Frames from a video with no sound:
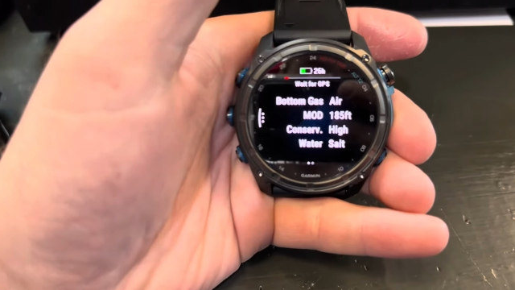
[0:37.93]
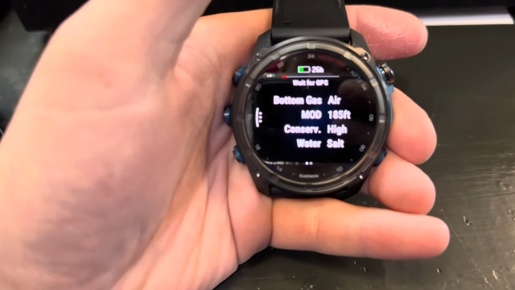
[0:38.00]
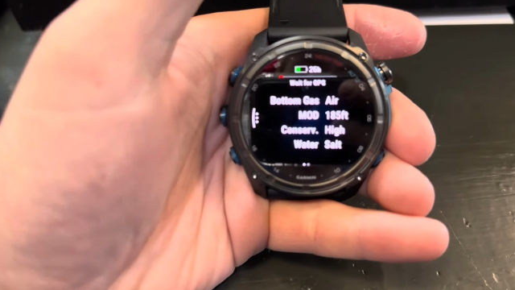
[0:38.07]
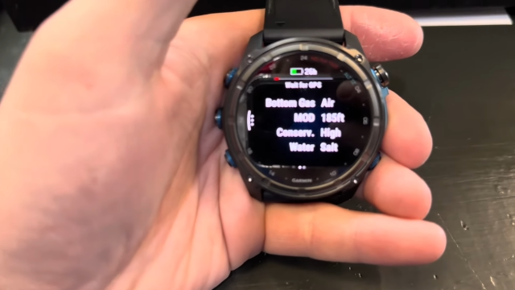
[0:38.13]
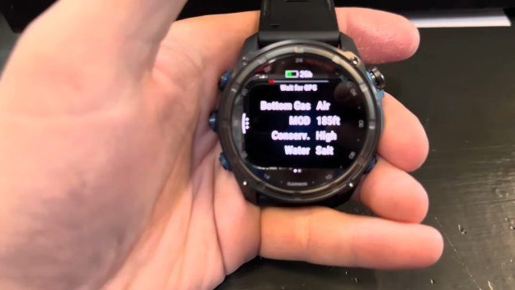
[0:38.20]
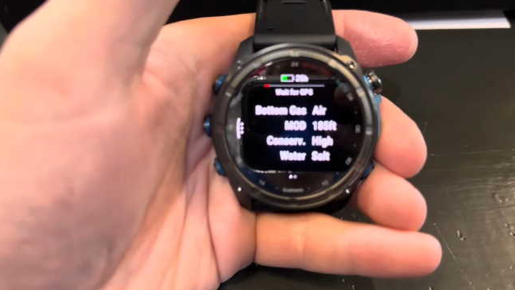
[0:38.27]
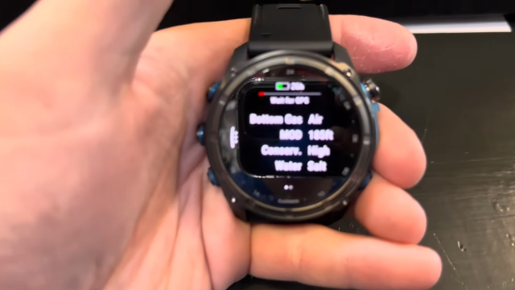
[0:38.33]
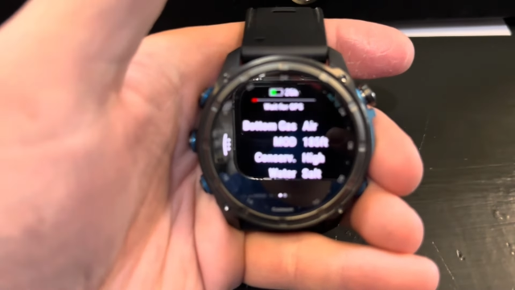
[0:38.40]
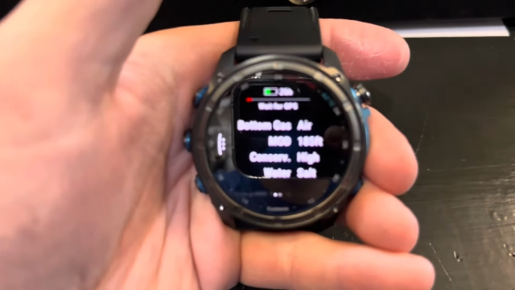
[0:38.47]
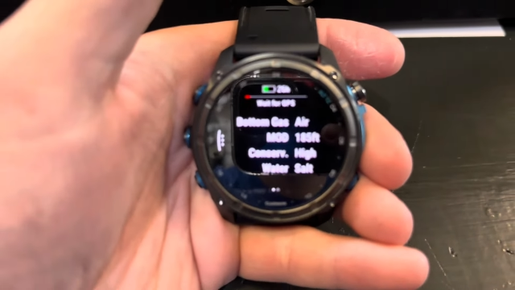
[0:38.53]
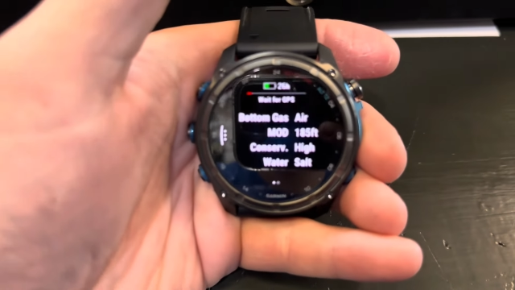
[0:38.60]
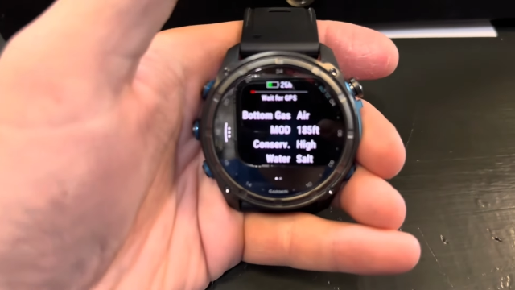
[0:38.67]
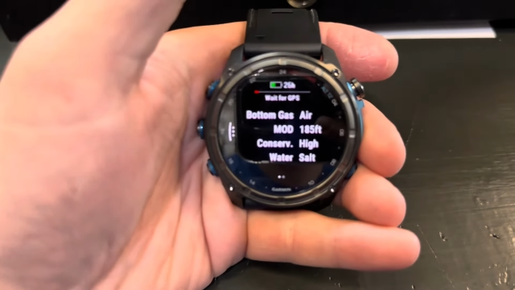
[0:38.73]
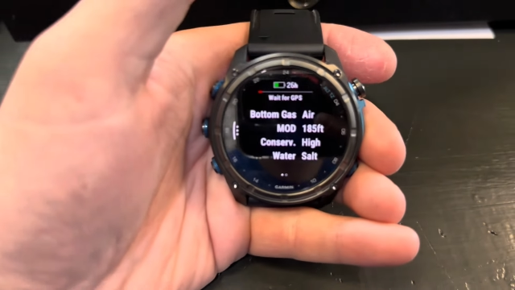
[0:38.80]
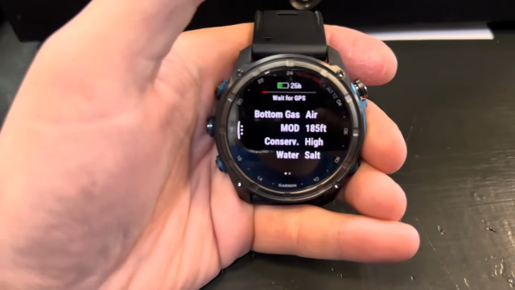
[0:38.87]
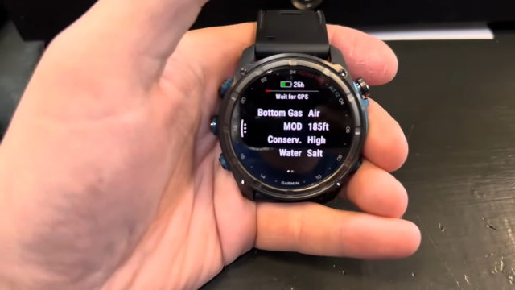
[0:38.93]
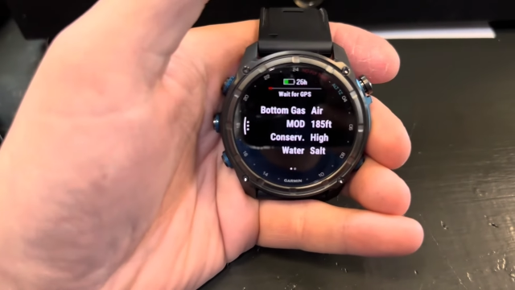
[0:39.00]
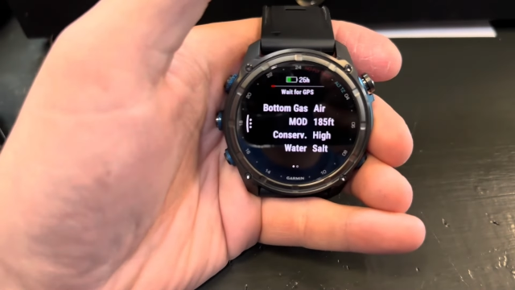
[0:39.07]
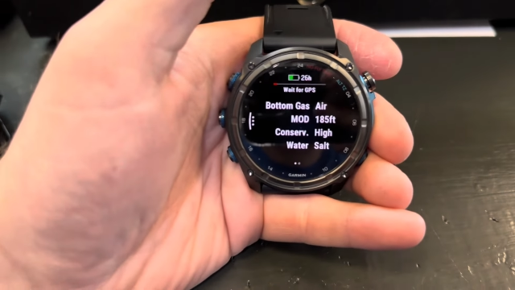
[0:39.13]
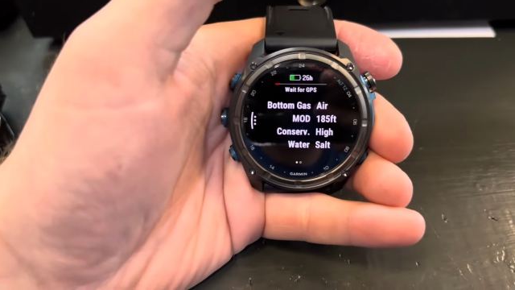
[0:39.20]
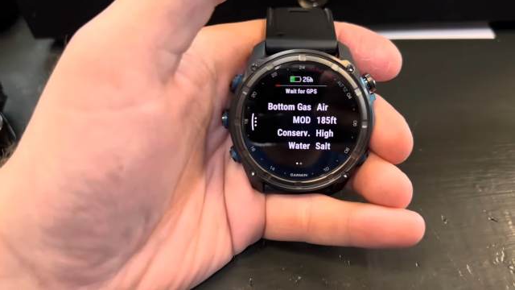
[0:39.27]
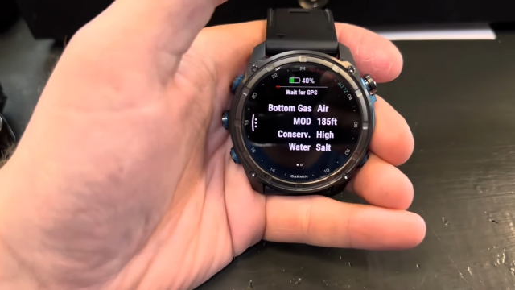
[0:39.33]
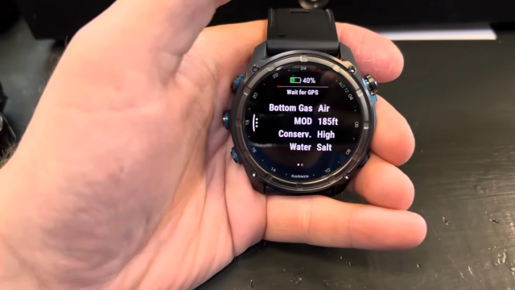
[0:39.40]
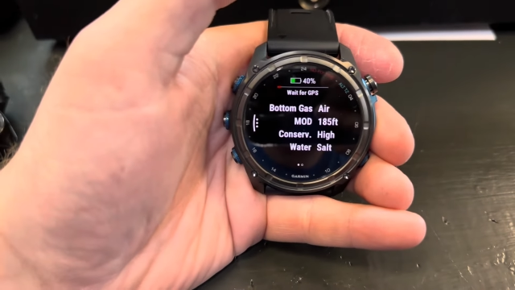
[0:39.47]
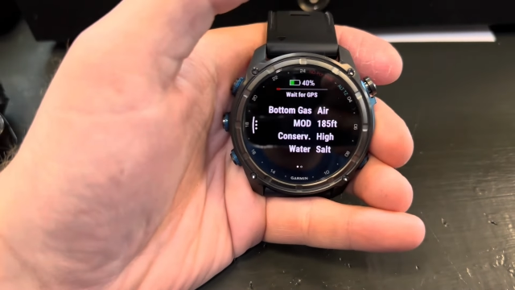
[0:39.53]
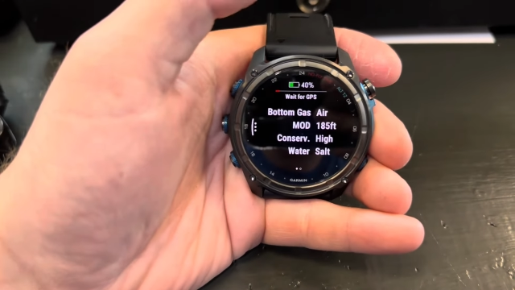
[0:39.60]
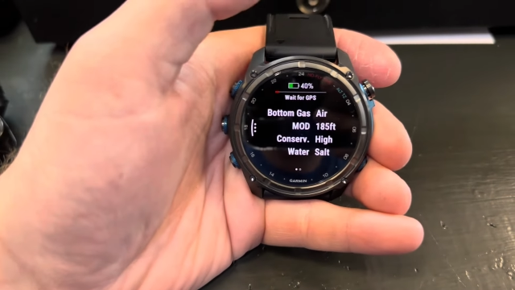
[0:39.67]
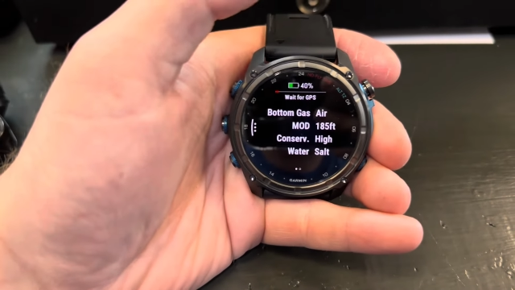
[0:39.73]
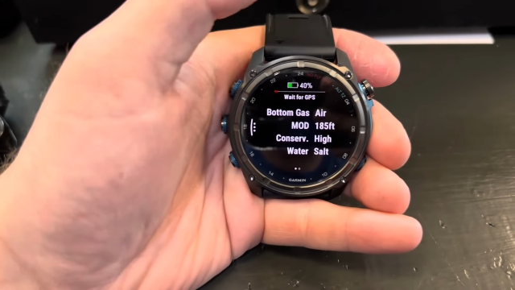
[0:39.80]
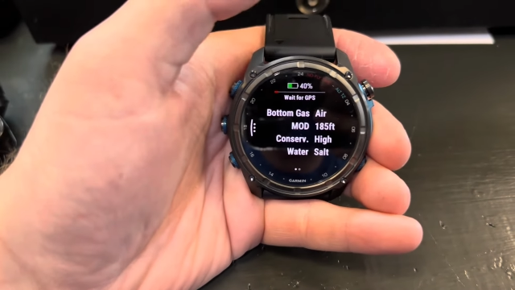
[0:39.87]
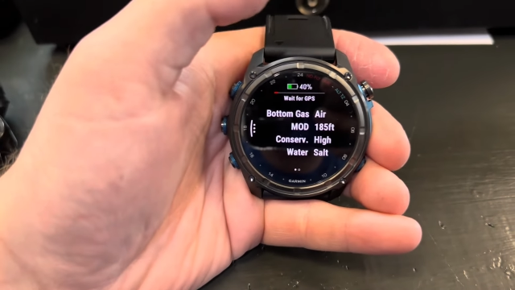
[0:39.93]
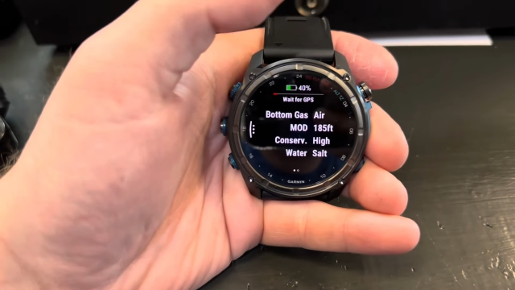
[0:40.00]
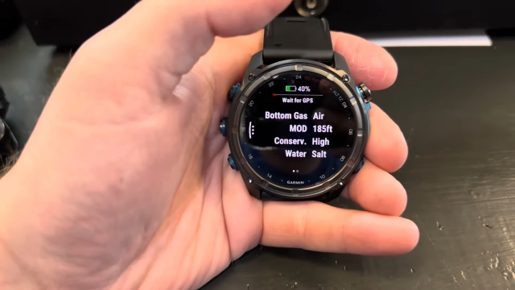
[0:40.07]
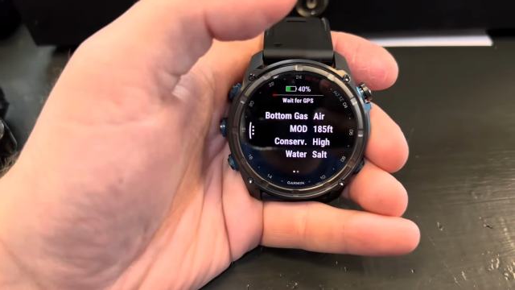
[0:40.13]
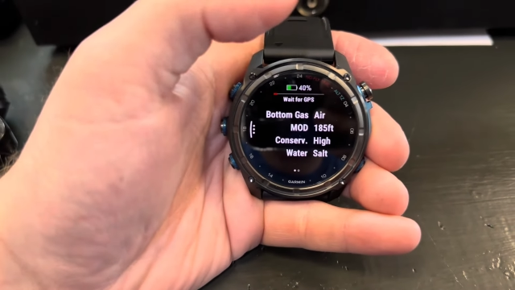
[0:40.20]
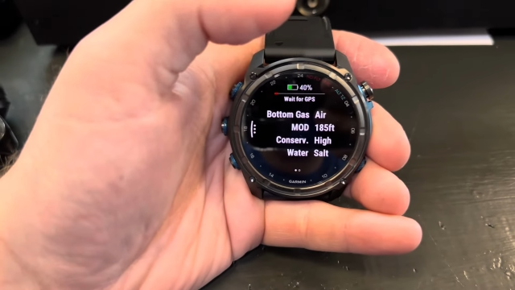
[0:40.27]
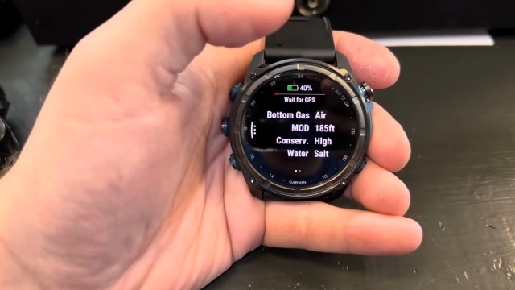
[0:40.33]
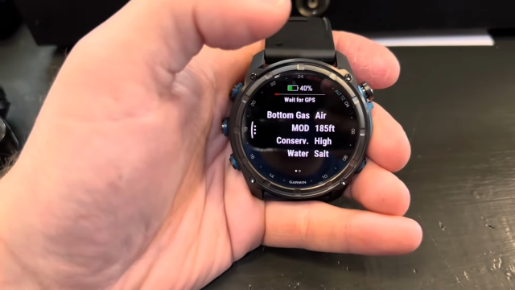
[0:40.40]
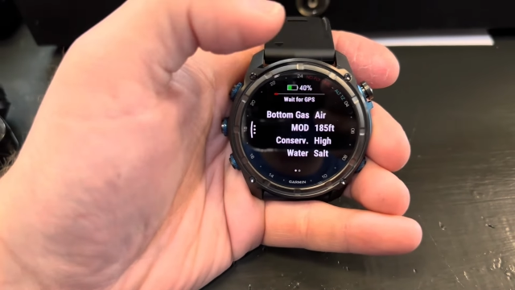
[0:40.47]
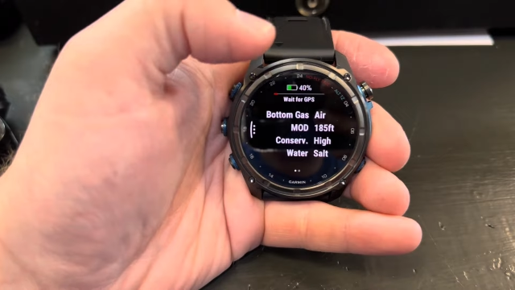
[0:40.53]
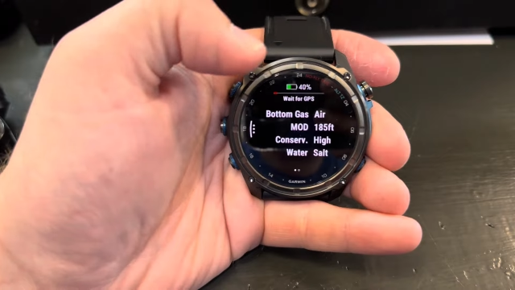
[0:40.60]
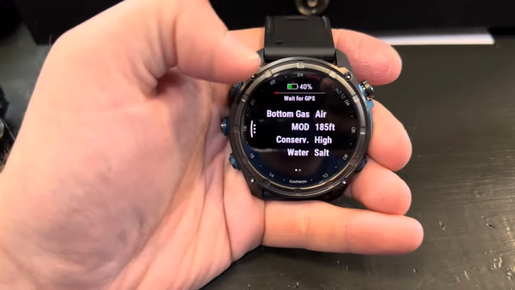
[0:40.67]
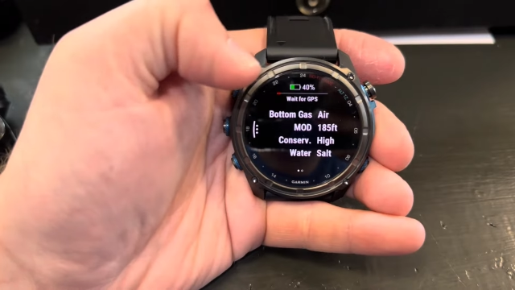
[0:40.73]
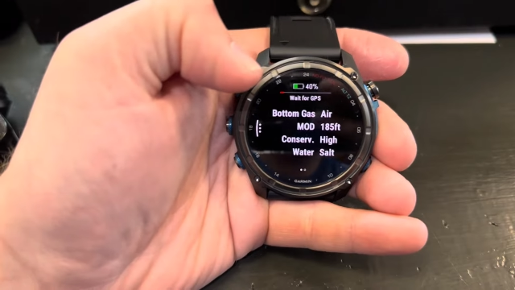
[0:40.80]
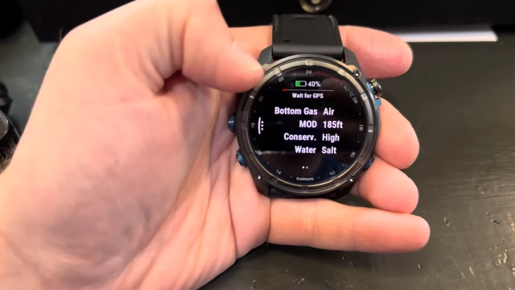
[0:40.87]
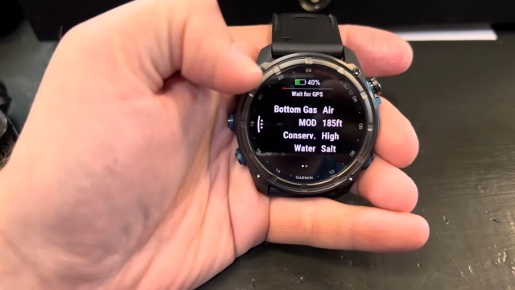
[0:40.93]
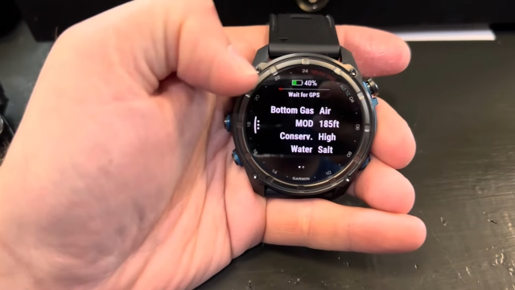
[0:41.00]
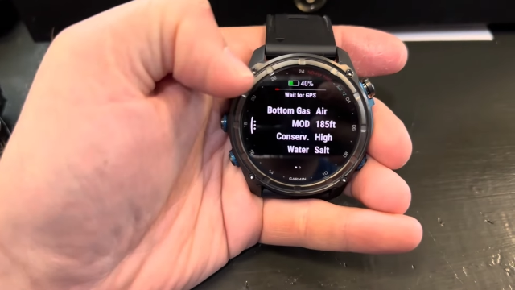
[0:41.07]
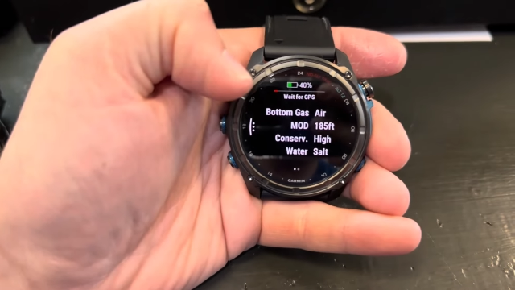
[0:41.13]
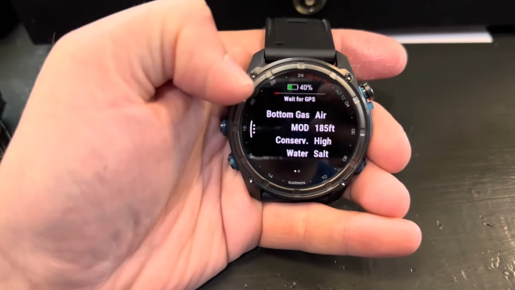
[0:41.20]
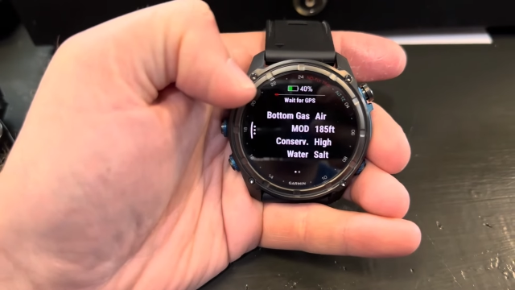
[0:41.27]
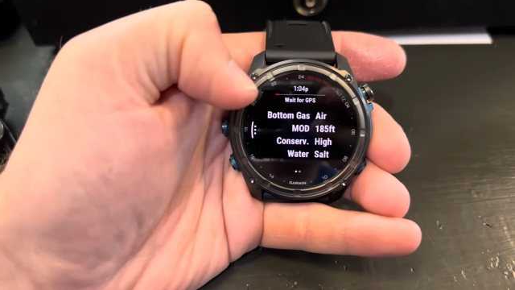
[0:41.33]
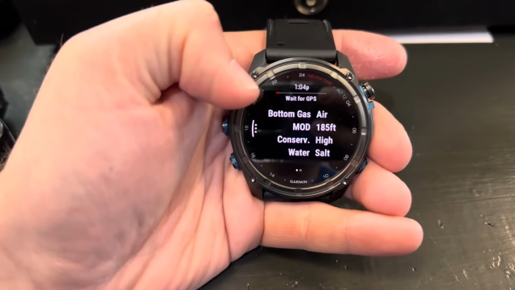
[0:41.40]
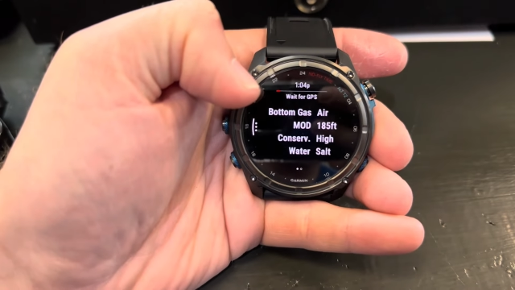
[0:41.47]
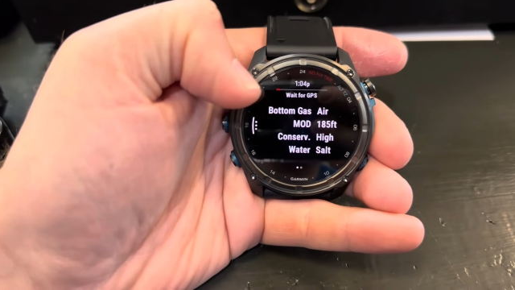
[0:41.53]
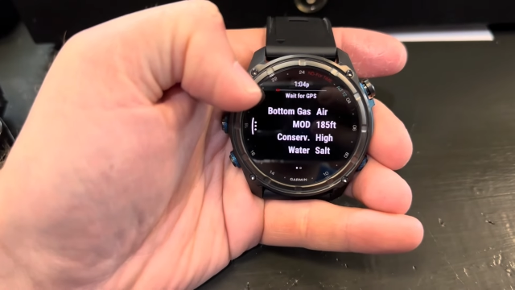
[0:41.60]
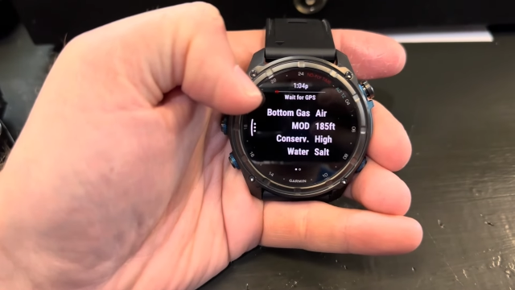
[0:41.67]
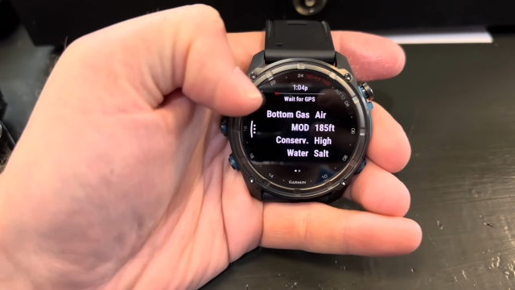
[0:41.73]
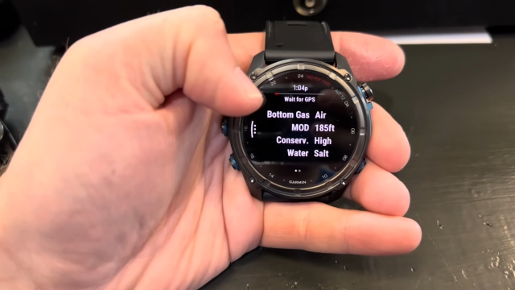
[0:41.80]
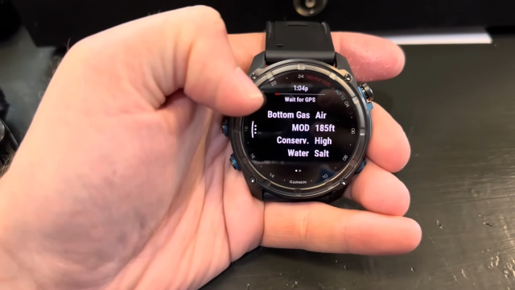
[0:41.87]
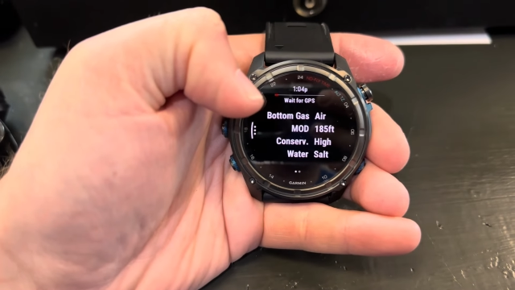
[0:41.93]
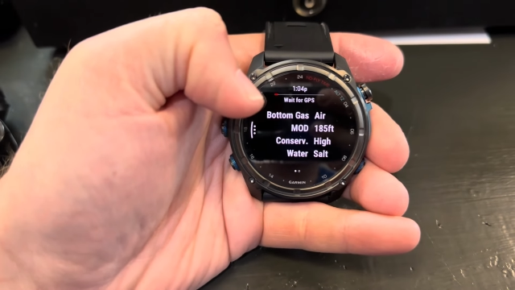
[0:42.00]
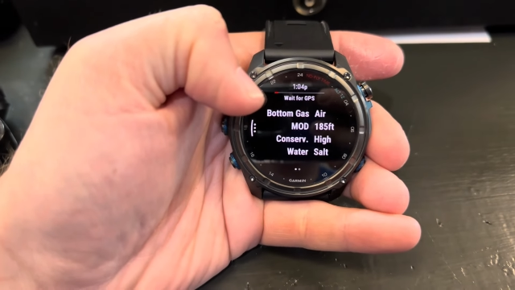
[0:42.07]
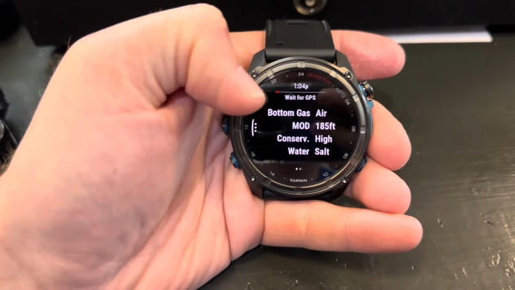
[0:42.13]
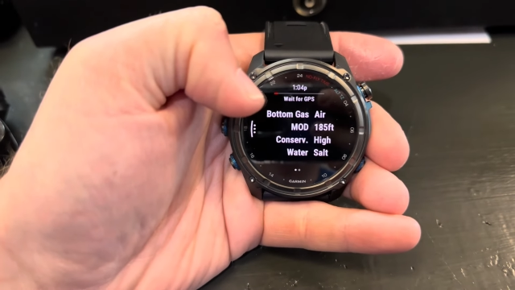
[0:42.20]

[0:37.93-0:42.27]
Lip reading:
Nobody's mouth can be seen.